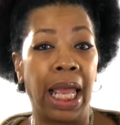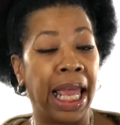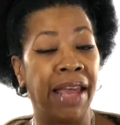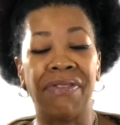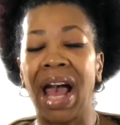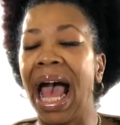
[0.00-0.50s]

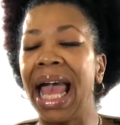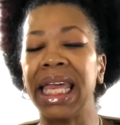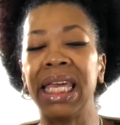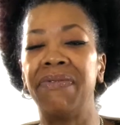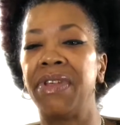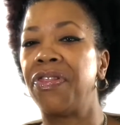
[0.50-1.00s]
If I
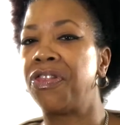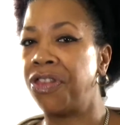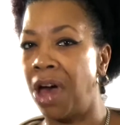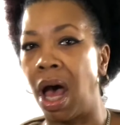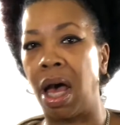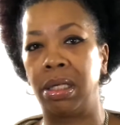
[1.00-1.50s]
even
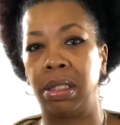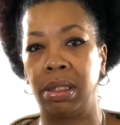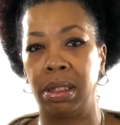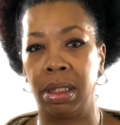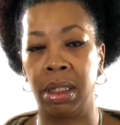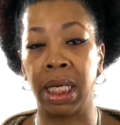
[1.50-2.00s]
thought
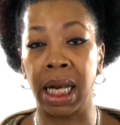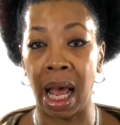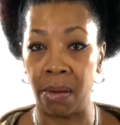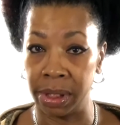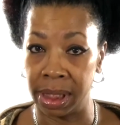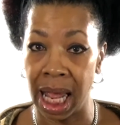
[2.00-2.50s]
that
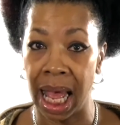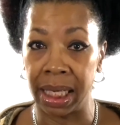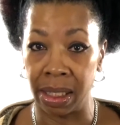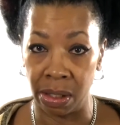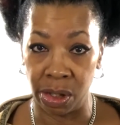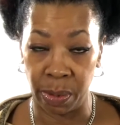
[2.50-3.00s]
I was
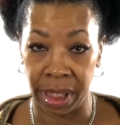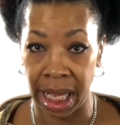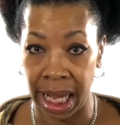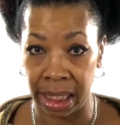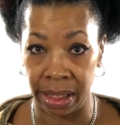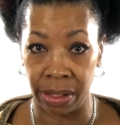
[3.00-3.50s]
diagnosed with
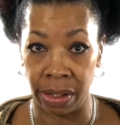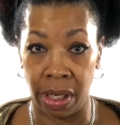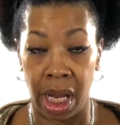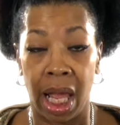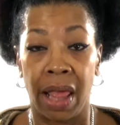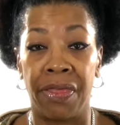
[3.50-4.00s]
cancer,
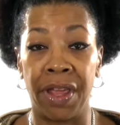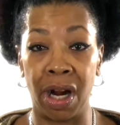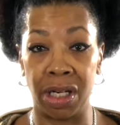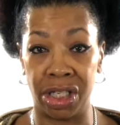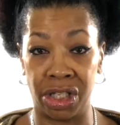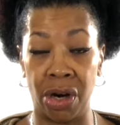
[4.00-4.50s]
there
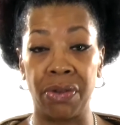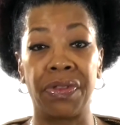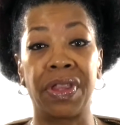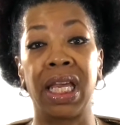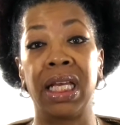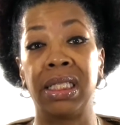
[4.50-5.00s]
are certain
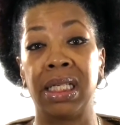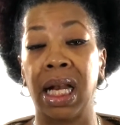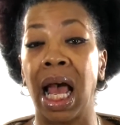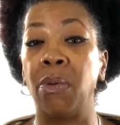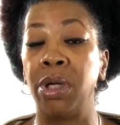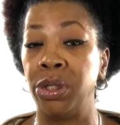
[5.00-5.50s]
things that
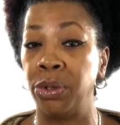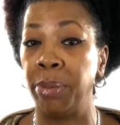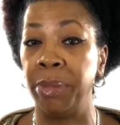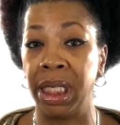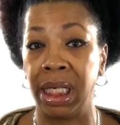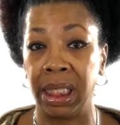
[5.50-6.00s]
I would do
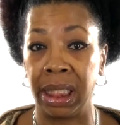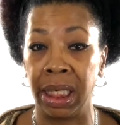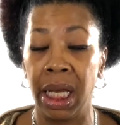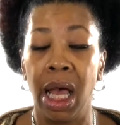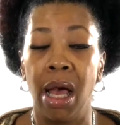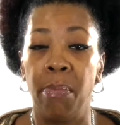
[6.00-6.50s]

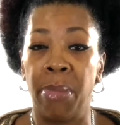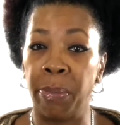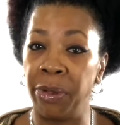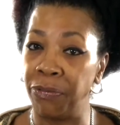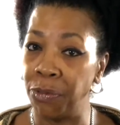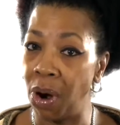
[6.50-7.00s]
immediately.
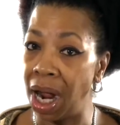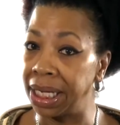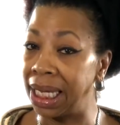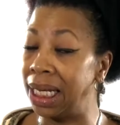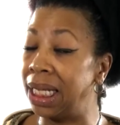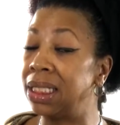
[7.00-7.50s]
But before I
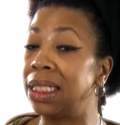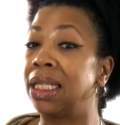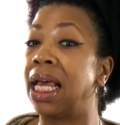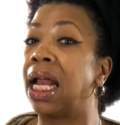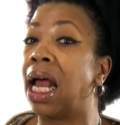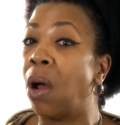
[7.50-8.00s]
get into
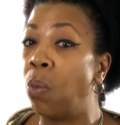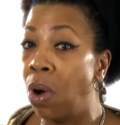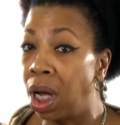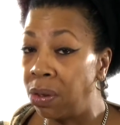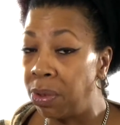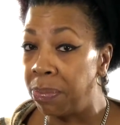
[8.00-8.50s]
that, I
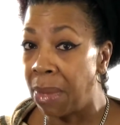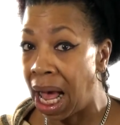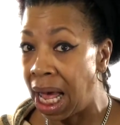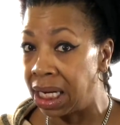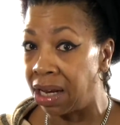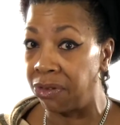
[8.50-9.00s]
want to
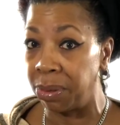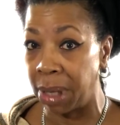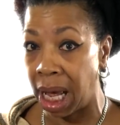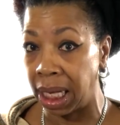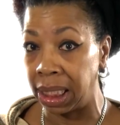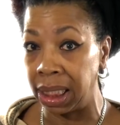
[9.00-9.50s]
remind
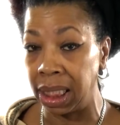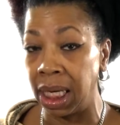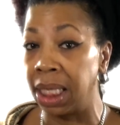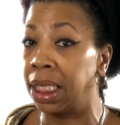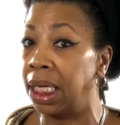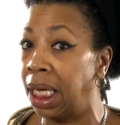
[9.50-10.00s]
everybody
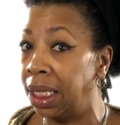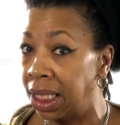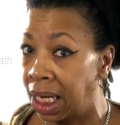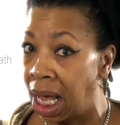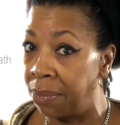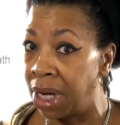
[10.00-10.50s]
again
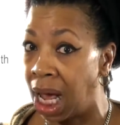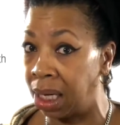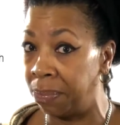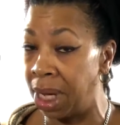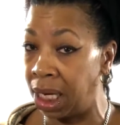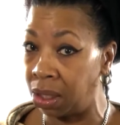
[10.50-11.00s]
that I'm not
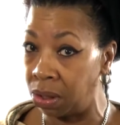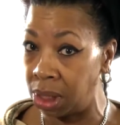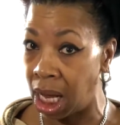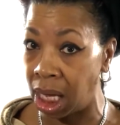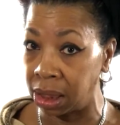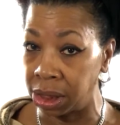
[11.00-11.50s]
a medical
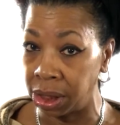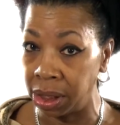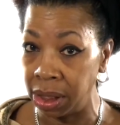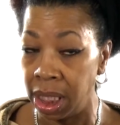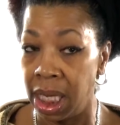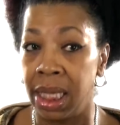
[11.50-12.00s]

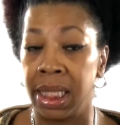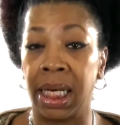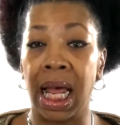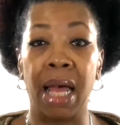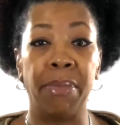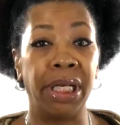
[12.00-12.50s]
doctor, that
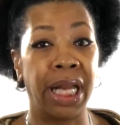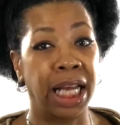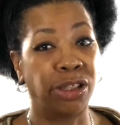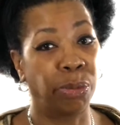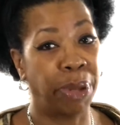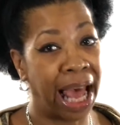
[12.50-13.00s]
I am a
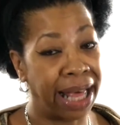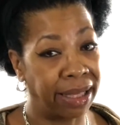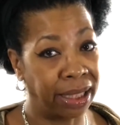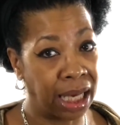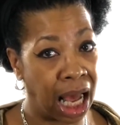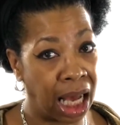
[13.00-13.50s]

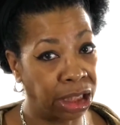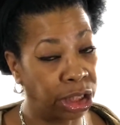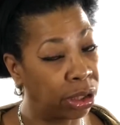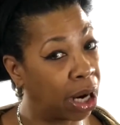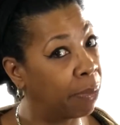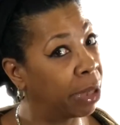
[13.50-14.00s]
naturopathic
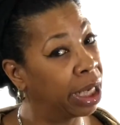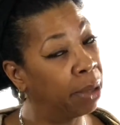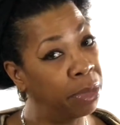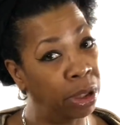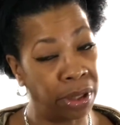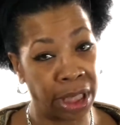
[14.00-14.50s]
doctor, I'm a
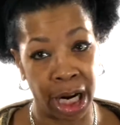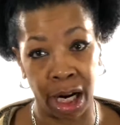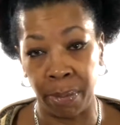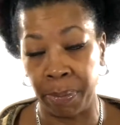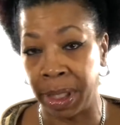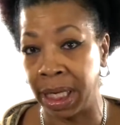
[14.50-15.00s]

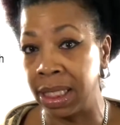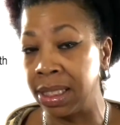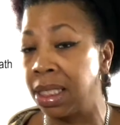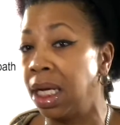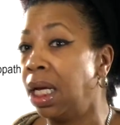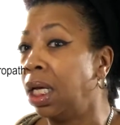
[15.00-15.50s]
hypnotherapist,
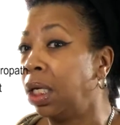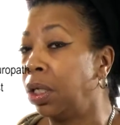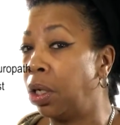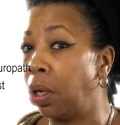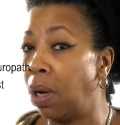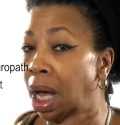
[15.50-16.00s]

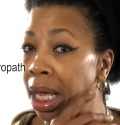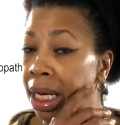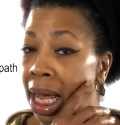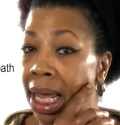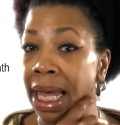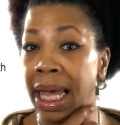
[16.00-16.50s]
and
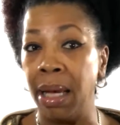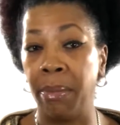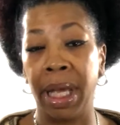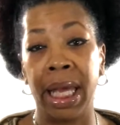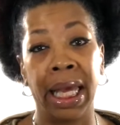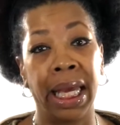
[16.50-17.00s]
I
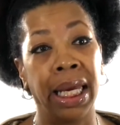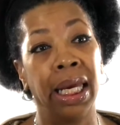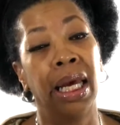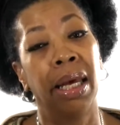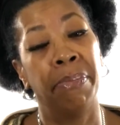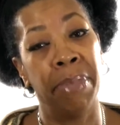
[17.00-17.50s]
am a
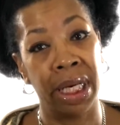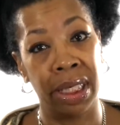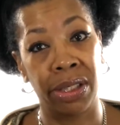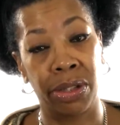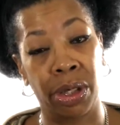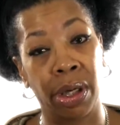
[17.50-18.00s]

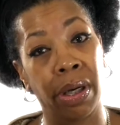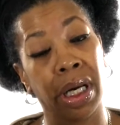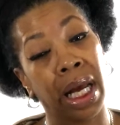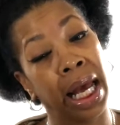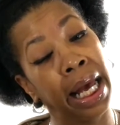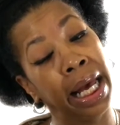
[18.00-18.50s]
minister.
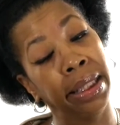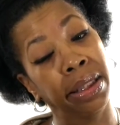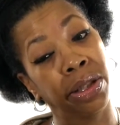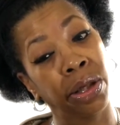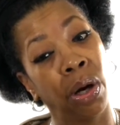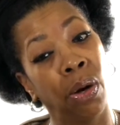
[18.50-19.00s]
And
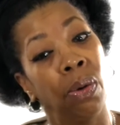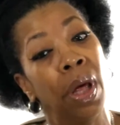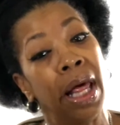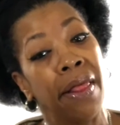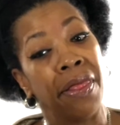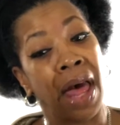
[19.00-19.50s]
so
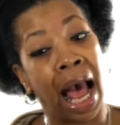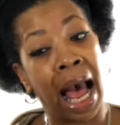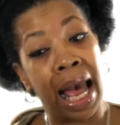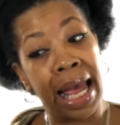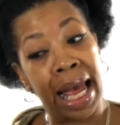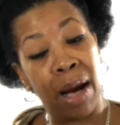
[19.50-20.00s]

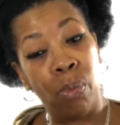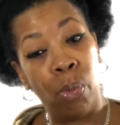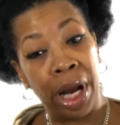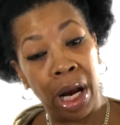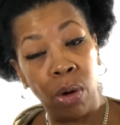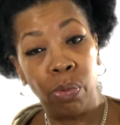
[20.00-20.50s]
I am
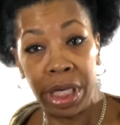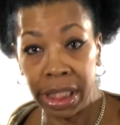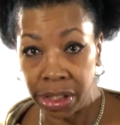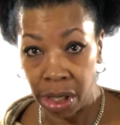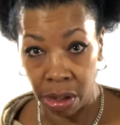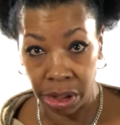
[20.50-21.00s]
well
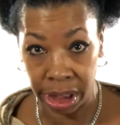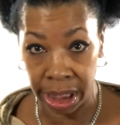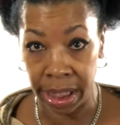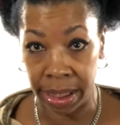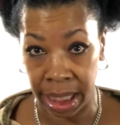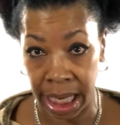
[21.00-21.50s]
researched
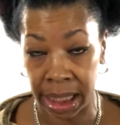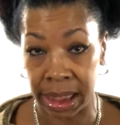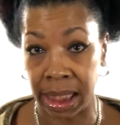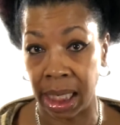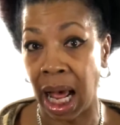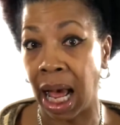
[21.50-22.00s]
in the things
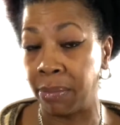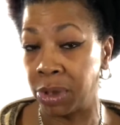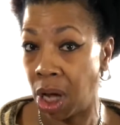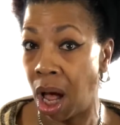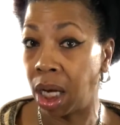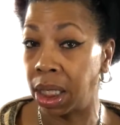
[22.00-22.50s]
that I'm
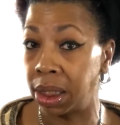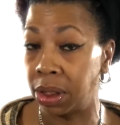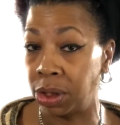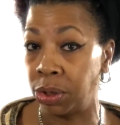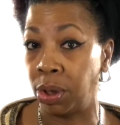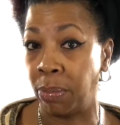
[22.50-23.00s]
talking
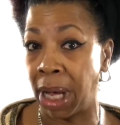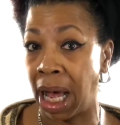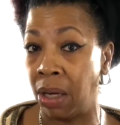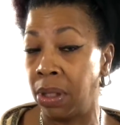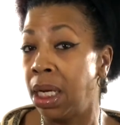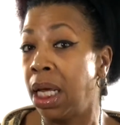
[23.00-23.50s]
to you
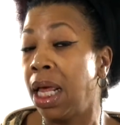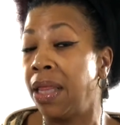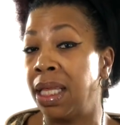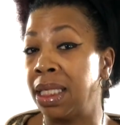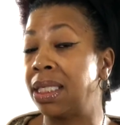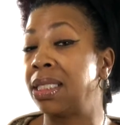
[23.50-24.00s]
about.
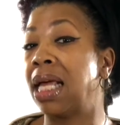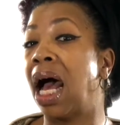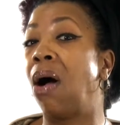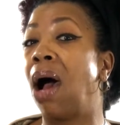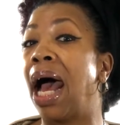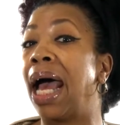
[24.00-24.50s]
This is
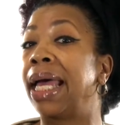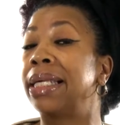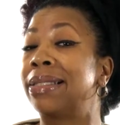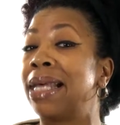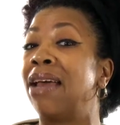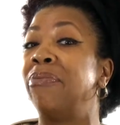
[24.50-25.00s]
how I
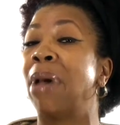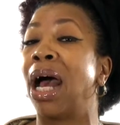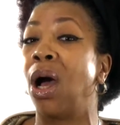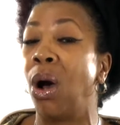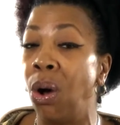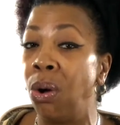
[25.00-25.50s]
saved
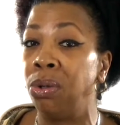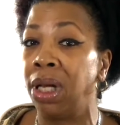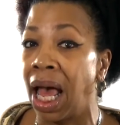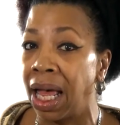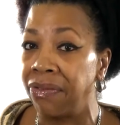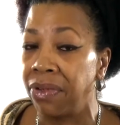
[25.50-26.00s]
my own
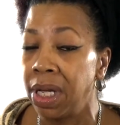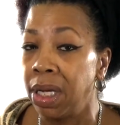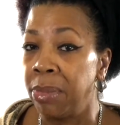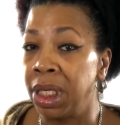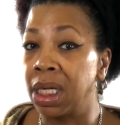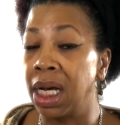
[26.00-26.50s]
life
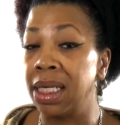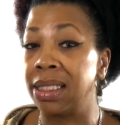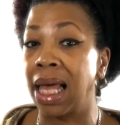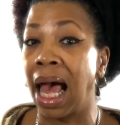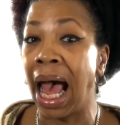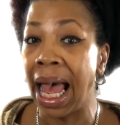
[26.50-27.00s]
because
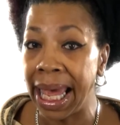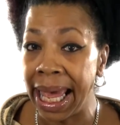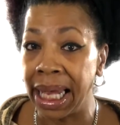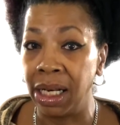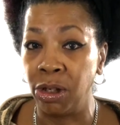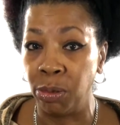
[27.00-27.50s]
I
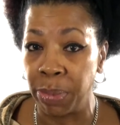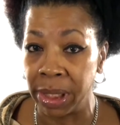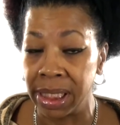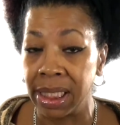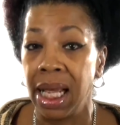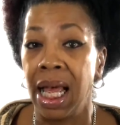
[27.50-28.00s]
had lupus.